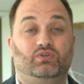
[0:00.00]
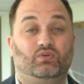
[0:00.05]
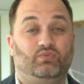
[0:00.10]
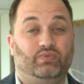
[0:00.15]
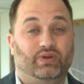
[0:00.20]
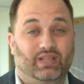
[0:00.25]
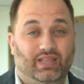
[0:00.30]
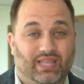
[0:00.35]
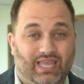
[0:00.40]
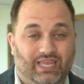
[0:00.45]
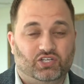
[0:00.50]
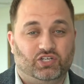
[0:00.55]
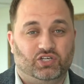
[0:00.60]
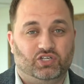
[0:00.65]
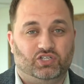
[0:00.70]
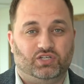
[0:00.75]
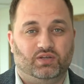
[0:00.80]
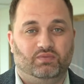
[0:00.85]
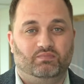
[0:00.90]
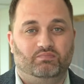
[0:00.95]
to
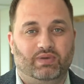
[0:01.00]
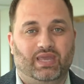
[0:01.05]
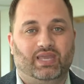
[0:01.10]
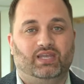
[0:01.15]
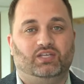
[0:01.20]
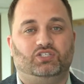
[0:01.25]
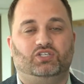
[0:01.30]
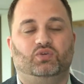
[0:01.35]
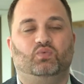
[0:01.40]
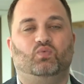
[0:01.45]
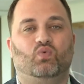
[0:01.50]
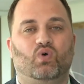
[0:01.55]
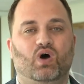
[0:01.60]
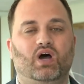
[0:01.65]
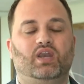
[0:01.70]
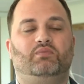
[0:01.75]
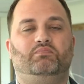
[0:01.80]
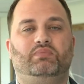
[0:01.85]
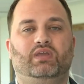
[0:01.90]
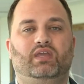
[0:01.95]
relationship-based. You
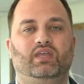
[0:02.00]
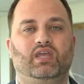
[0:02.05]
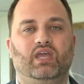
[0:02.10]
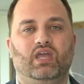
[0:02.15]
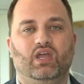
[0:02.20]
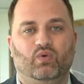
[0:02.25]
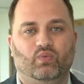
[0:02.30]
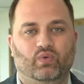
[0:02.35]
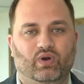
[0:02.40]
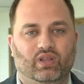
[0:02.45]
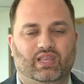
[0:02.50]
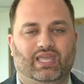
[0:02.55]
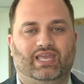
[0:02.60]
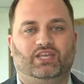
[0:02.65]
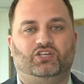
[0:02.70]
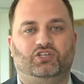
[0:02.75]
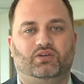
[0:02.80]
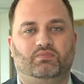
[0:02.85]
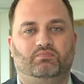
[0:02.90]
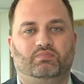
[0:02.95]
want to be
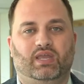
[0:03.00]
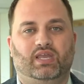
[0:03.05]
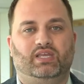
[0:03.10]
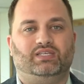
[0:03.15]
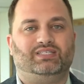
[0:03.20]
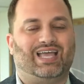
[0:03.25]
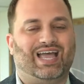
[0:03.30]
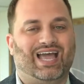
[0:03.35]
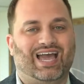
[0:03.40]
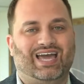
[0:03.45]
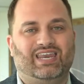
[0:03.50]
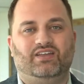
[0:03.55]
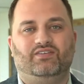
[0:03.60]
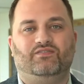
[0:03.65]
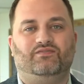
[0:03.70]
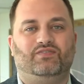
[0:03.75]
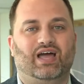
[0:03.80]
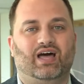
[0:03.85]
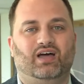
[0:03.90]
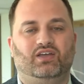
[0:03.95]
relationship-based,
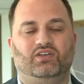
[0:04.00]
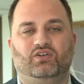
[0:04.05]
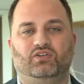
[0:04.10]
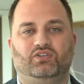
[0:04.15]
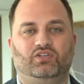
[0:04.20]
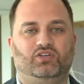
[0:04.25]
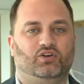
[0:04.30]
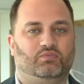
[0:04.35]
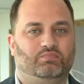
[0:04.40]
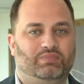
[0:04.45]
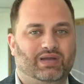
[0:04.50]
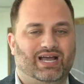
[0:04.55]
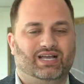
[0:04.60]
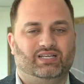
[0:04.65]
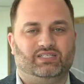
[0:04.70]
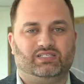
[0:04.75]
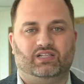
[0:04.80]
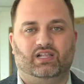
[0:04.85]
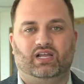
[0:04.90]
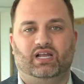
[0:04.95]
adding value to your
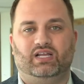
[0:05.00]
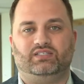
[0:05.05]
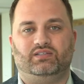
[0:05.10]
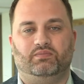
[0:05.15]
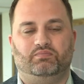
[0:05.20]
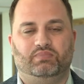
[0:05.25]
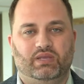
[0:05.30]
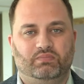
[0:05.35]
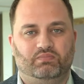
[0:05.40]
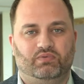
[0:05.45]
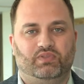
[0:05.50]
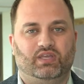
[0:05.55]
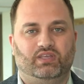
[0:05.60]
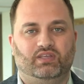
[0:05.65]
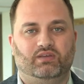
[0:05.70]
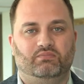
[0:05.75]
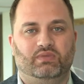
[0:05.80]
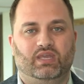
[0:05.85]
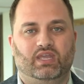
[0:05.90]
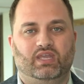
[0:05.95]
past clients, the people that
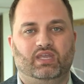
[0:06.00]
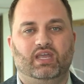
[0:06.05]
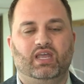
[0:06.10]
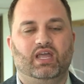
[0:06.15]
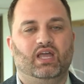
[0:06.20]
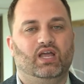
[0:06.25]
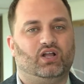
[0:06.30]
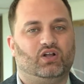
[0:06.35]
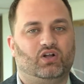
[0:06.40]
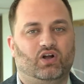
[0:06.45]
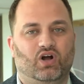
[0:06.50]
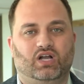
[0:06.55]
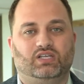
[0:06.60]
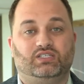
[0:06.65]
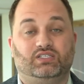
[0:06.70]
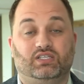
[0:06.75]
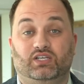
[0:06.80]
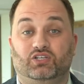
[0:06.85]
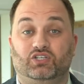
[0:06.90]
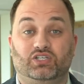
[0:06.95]
you meet
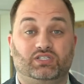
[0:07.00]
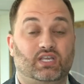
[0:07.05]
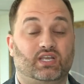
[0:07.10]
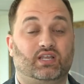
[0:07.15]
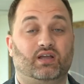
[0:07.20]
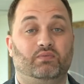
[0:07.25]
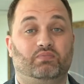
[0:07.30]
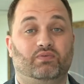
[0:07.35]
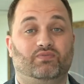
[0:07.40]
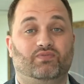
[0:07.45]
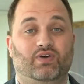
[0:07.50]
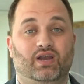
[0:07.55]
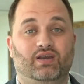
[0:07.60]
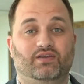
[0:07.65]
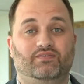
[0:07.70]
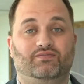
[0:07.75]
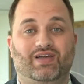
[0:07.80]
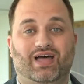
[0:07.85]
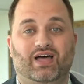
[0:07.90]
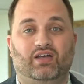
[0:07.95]
constantly, just like I'm
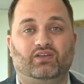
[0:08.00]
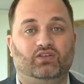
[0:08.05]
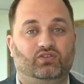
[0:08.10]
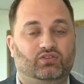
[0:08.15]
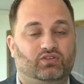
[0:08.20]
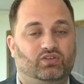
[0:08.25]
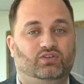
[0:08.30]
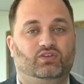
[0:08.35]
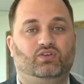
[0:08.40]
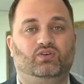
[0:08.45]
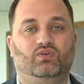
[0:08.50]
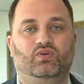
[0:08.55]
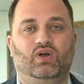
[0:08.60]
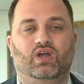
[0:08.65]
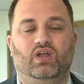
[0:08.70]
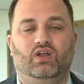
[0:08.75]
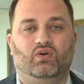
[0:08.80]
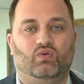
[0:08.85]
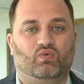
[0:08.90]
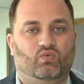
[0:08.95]
providing value to you
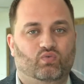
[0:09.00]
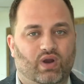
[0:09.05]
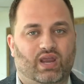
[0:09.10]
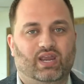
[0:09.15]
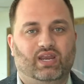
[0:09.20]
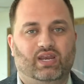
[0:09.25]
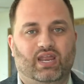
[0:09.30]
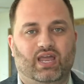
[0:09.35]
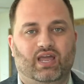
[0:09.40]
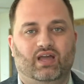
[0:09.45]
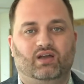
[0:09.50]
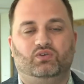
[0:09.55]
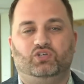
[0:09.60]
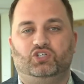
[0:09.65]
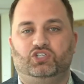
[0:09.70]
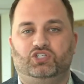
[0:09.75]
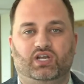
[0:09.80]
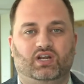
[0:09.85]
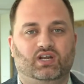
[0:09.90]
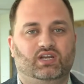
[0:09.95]
right now,
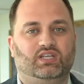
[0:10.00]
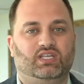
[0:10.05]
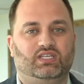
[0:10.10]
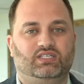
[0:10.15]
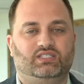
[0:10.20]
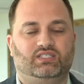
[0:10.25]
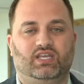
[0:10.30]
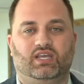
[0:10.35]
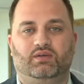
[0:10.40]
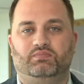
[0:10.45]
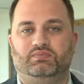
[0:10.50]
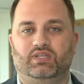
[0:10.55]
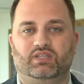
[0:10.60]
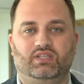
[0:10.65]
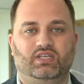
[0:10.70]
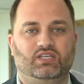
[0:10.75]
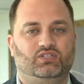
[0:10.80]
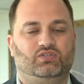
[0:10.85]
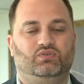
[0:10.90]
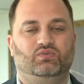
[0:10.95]
sharing these tips and
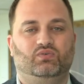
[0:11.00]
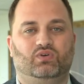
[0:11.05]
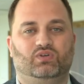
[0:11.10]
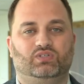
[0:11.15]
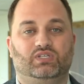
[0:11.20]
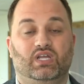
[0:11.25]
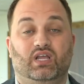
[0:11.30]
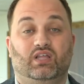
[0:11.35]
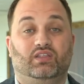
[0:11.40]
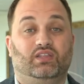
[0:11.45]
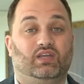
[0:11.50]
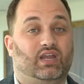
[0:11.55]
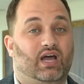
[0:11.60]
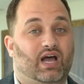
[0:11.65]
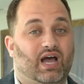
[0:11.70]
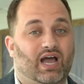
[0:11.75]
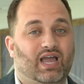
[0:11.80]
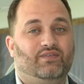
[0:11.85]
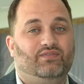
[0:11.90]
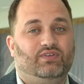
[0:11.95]
these tools that
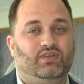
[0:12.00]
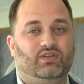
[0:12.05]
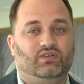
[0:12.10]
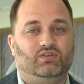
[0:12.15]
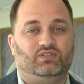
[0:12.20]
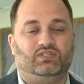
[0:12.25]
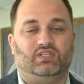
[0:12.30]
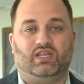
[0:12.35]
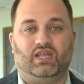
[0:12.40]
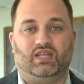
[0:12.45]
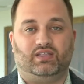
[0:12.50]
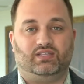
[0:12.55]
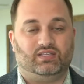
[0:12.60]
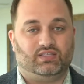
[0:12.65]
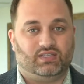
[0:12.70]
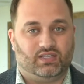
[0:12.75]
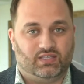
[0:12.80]
I've used as